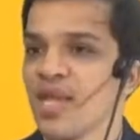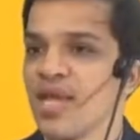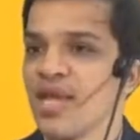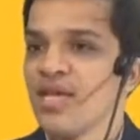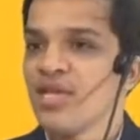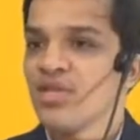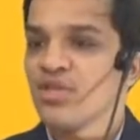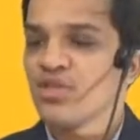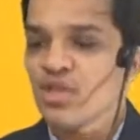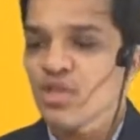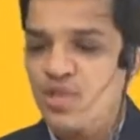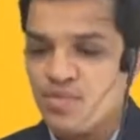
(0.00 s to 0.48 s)

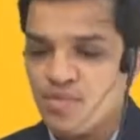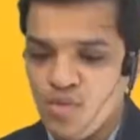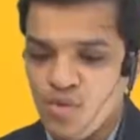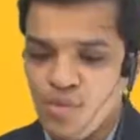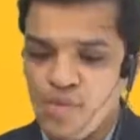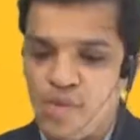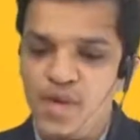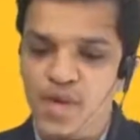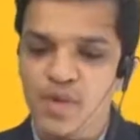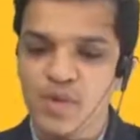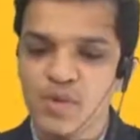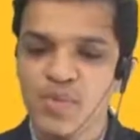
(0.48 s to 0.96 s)
So the
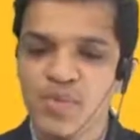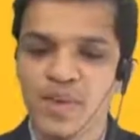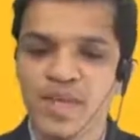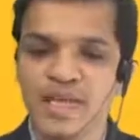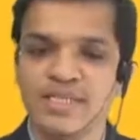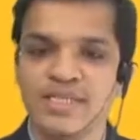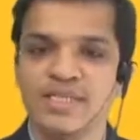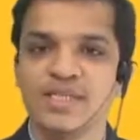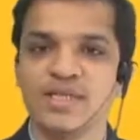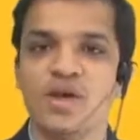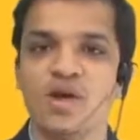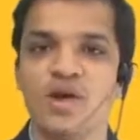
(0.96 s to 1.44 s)
moment you
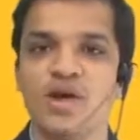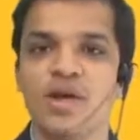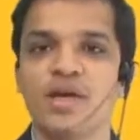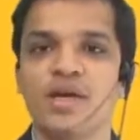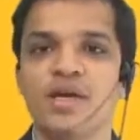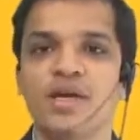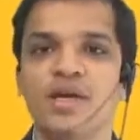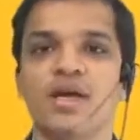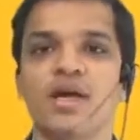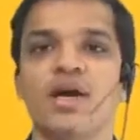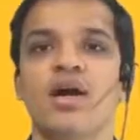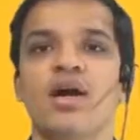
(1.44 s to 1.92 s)
place an
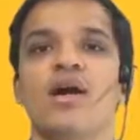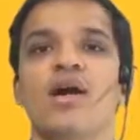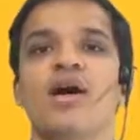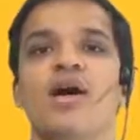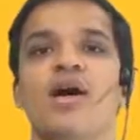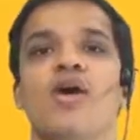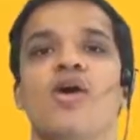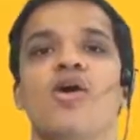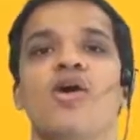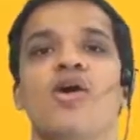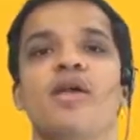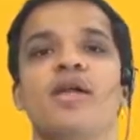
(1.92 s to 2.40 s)
order, a
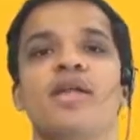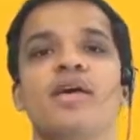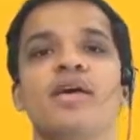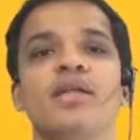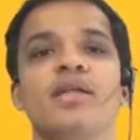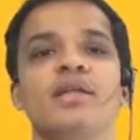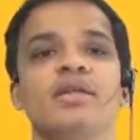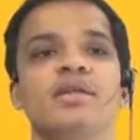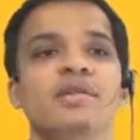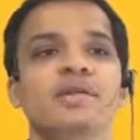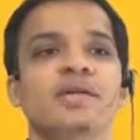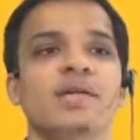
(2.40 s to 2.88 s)

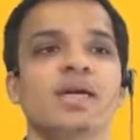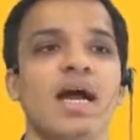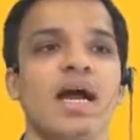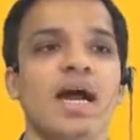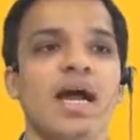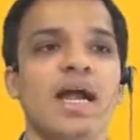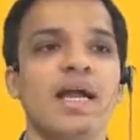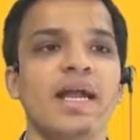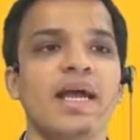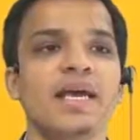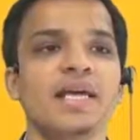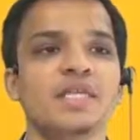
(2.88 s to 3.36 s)
order
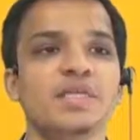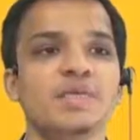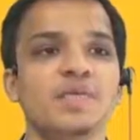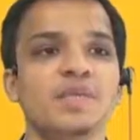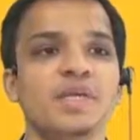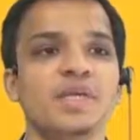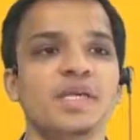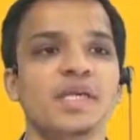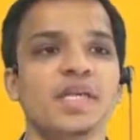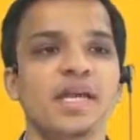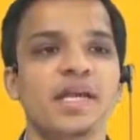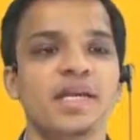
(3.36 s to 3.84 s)
card has
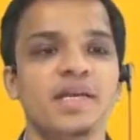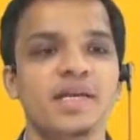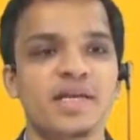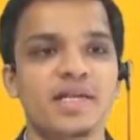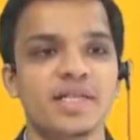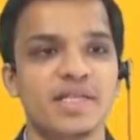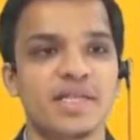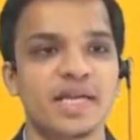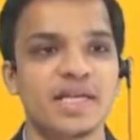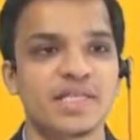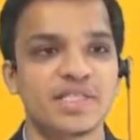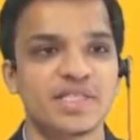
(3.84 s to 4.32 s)
been created
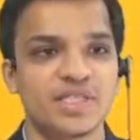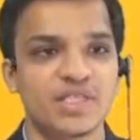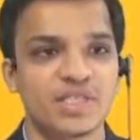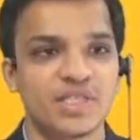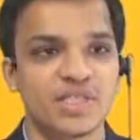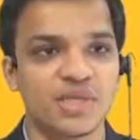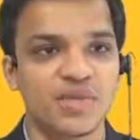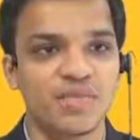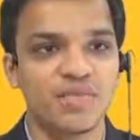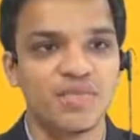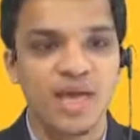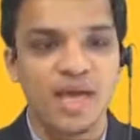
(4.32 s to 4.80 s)
in that
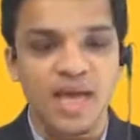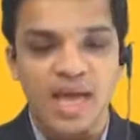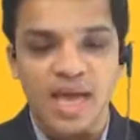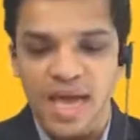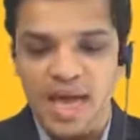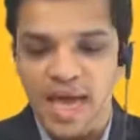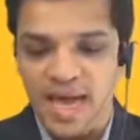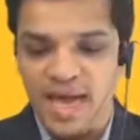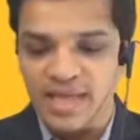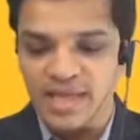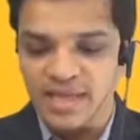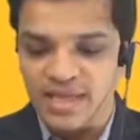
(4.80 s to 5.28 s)
system,
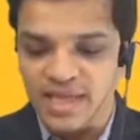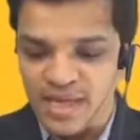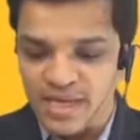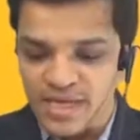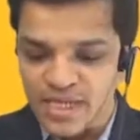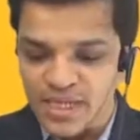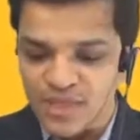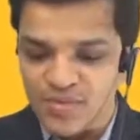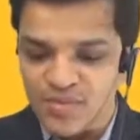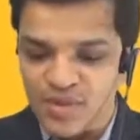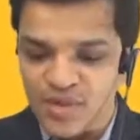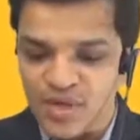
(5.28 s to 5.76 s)
and that
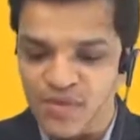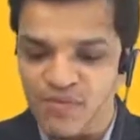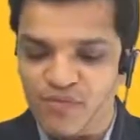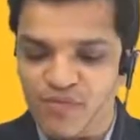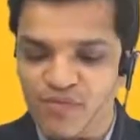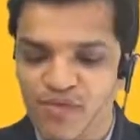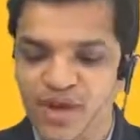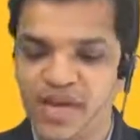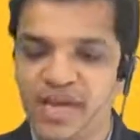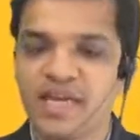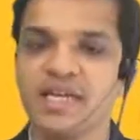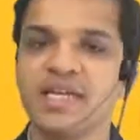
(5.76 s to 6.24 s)
has been
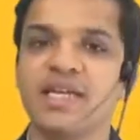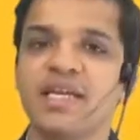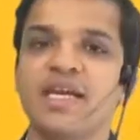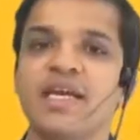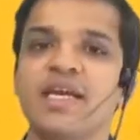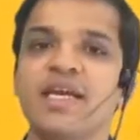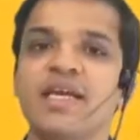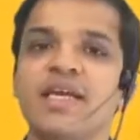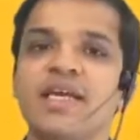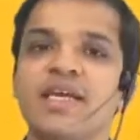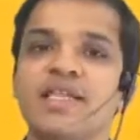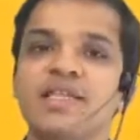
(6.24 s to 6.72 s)

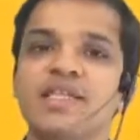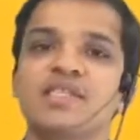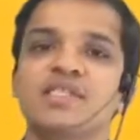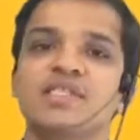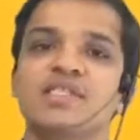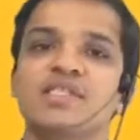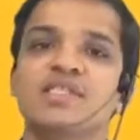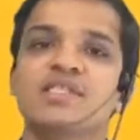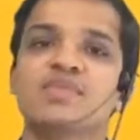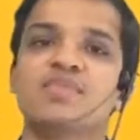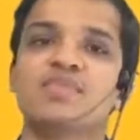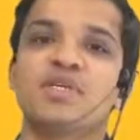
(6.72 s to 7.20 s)
reflected in
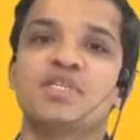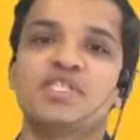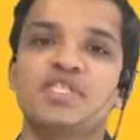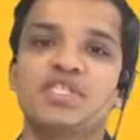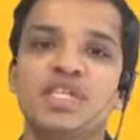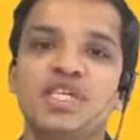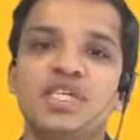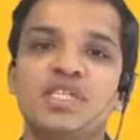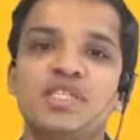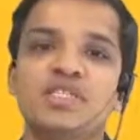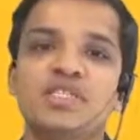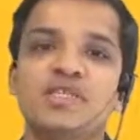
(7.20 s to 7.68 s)
the
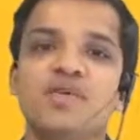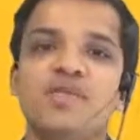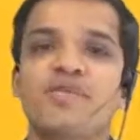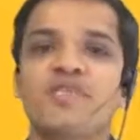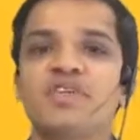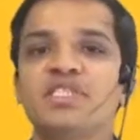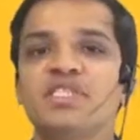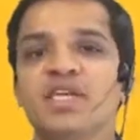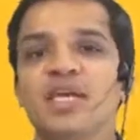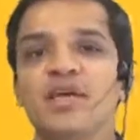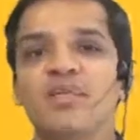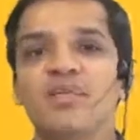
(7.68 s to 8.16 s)
machines
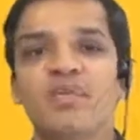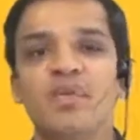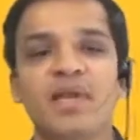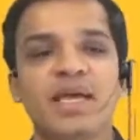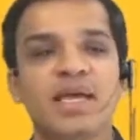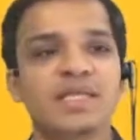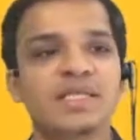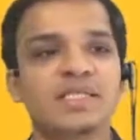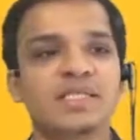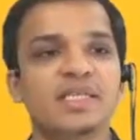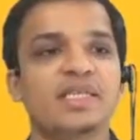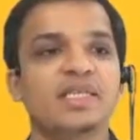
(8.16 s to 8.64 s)
which are
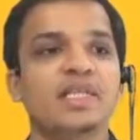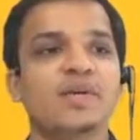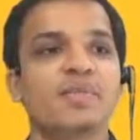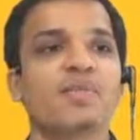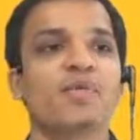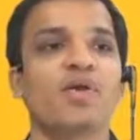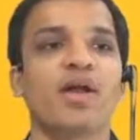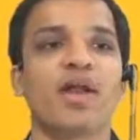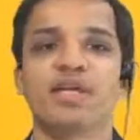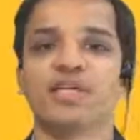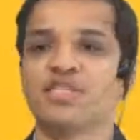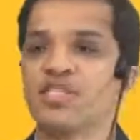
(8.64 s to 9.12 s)
placed in the
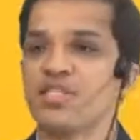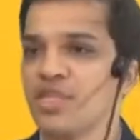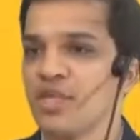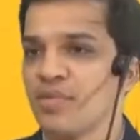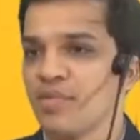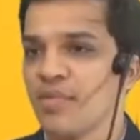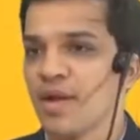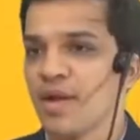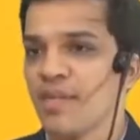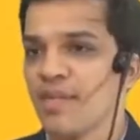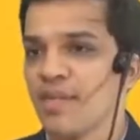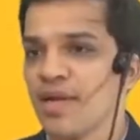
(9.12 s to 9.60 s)
production
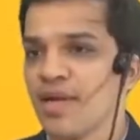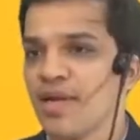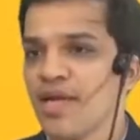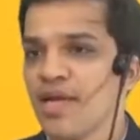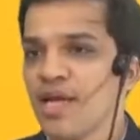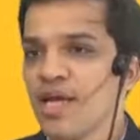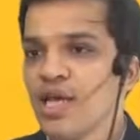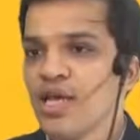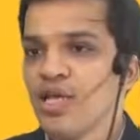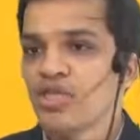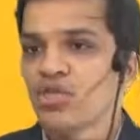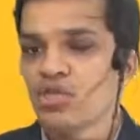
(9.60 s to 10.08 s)
department.
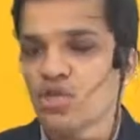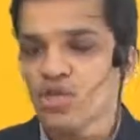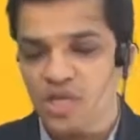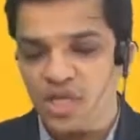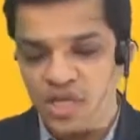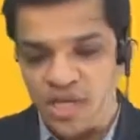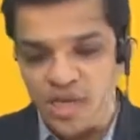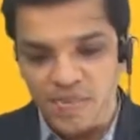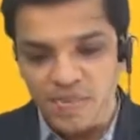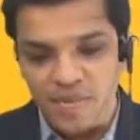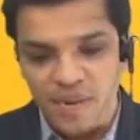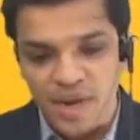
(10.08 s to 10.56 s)
So the
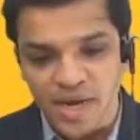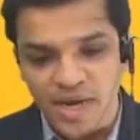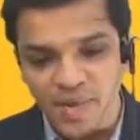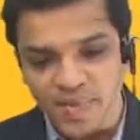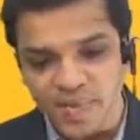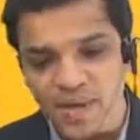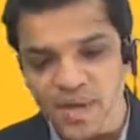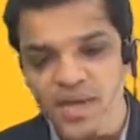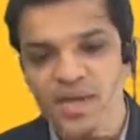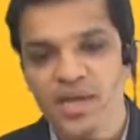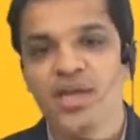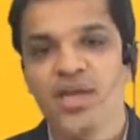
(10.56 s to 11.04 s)

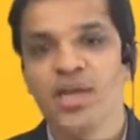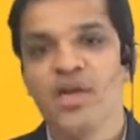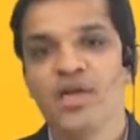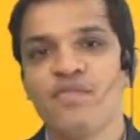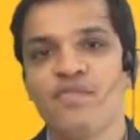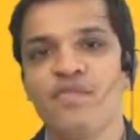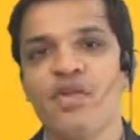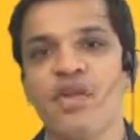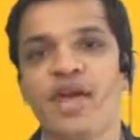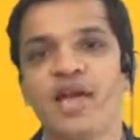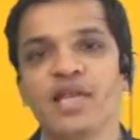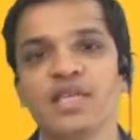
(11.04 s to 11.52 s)
department
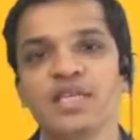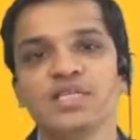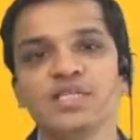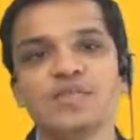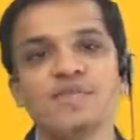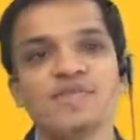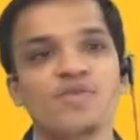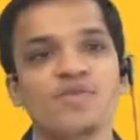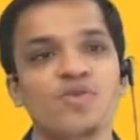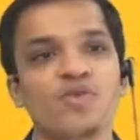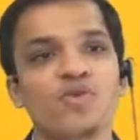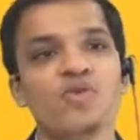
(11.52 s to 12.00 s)
where
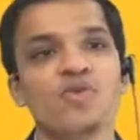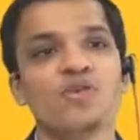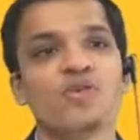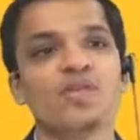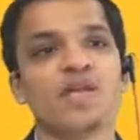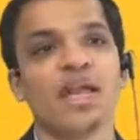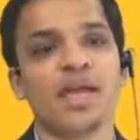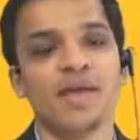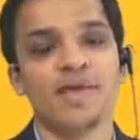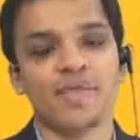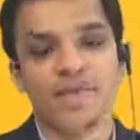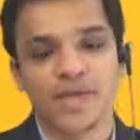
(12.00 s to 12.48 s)
this food,
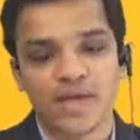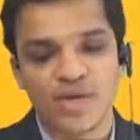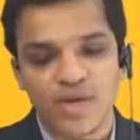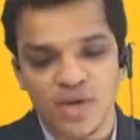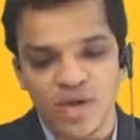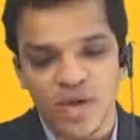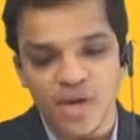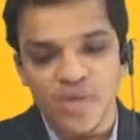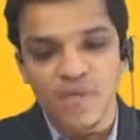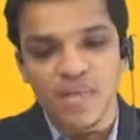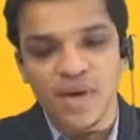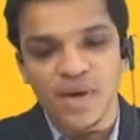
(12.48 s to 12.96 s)
like
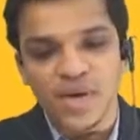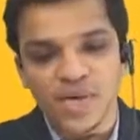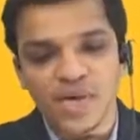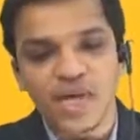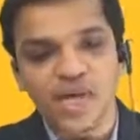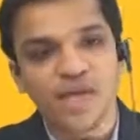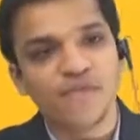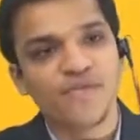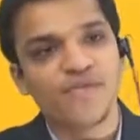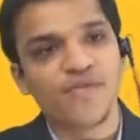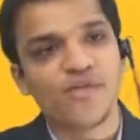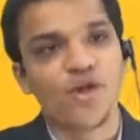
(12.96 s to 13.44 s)
McDonald's burger,
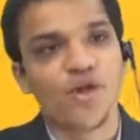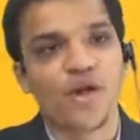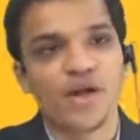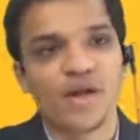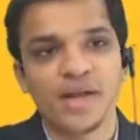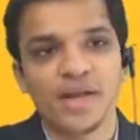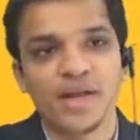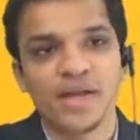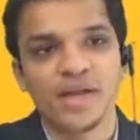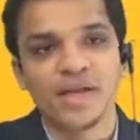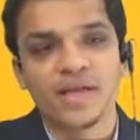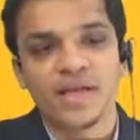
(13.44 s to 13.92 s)
if you're
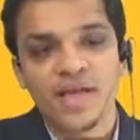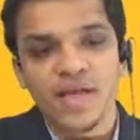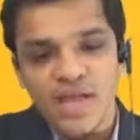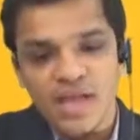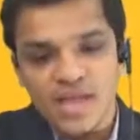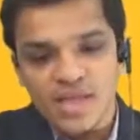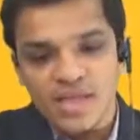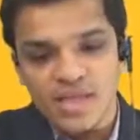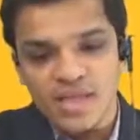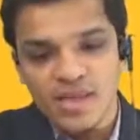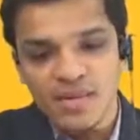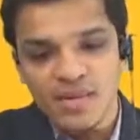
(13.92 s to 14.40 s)
ordering,
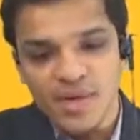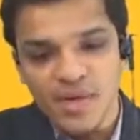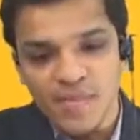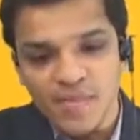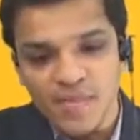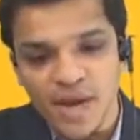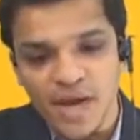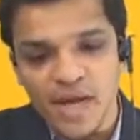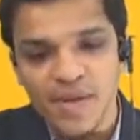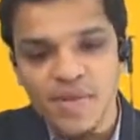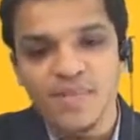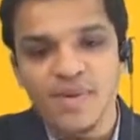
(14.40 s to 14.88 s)
the
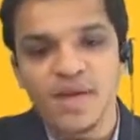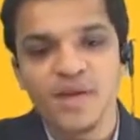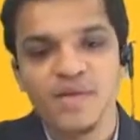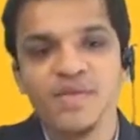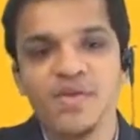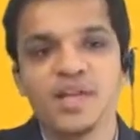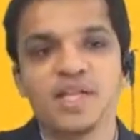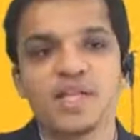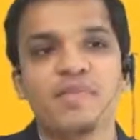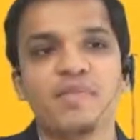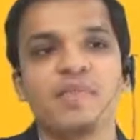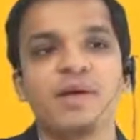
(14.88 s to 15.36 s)
department
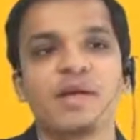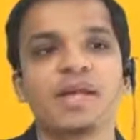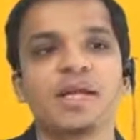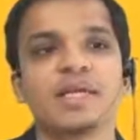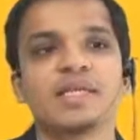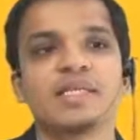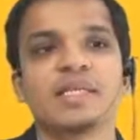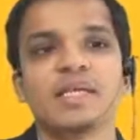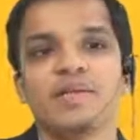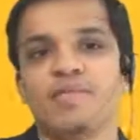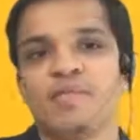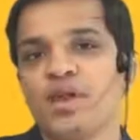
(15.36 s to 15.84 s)
where the
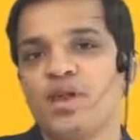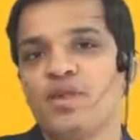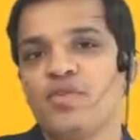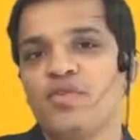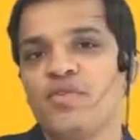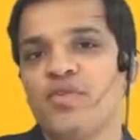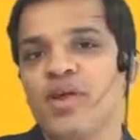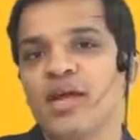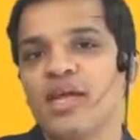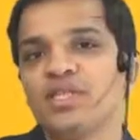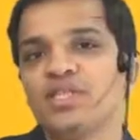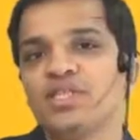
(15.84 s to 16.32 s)
burgers are
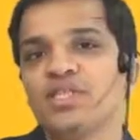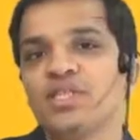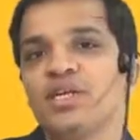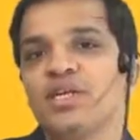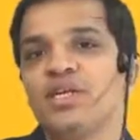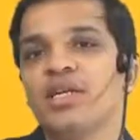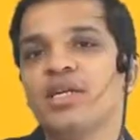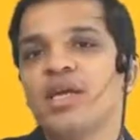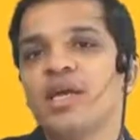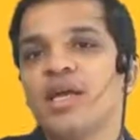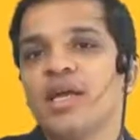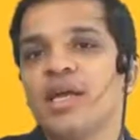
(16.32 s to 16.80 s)

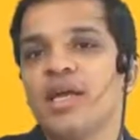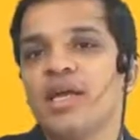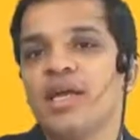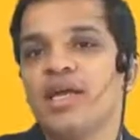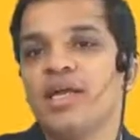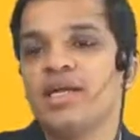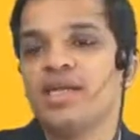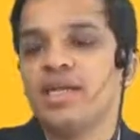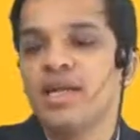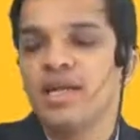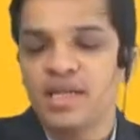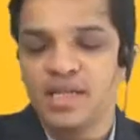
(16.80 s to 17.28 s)
manufactured,
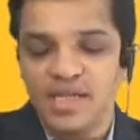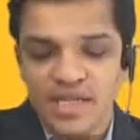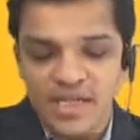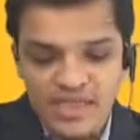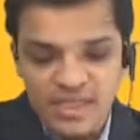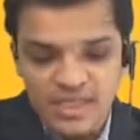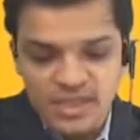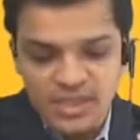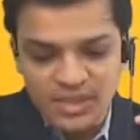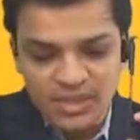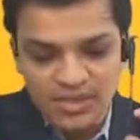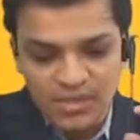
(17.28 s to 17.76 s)

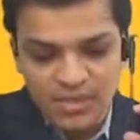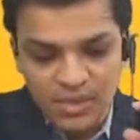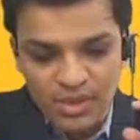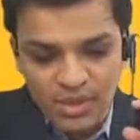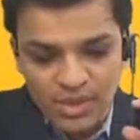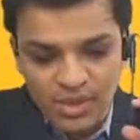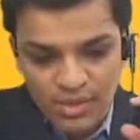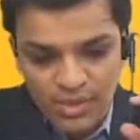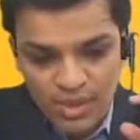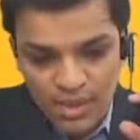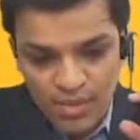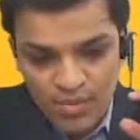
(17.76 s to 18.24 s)
the
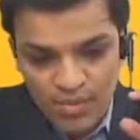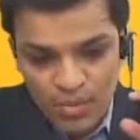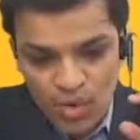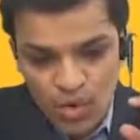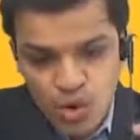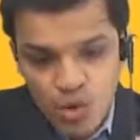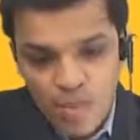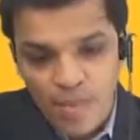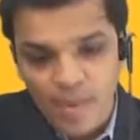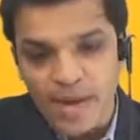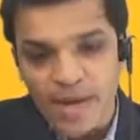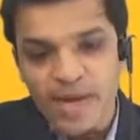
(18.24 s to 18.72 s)

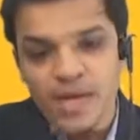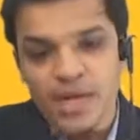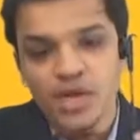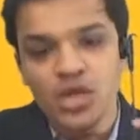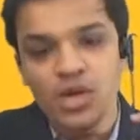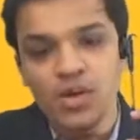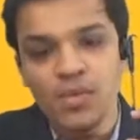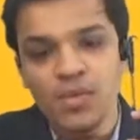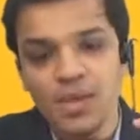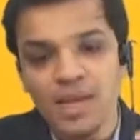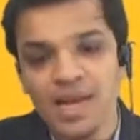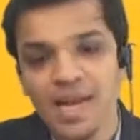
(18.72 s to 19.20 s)
moment
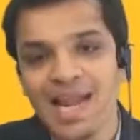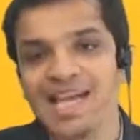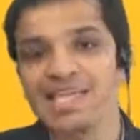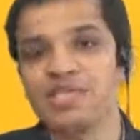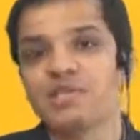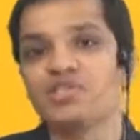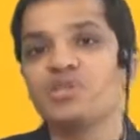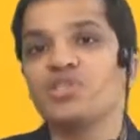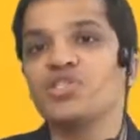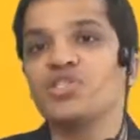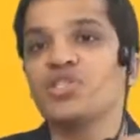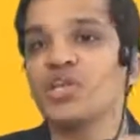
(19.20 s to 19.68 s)
your bill has
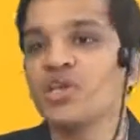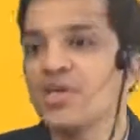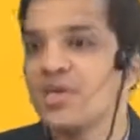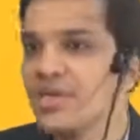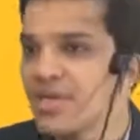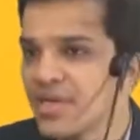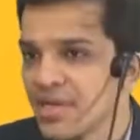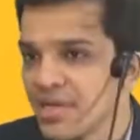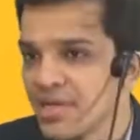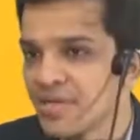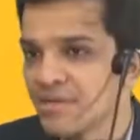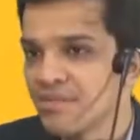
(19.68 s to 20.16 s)
been
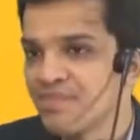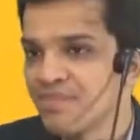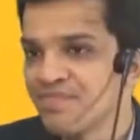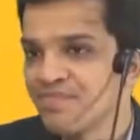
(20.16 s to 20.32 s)
generated,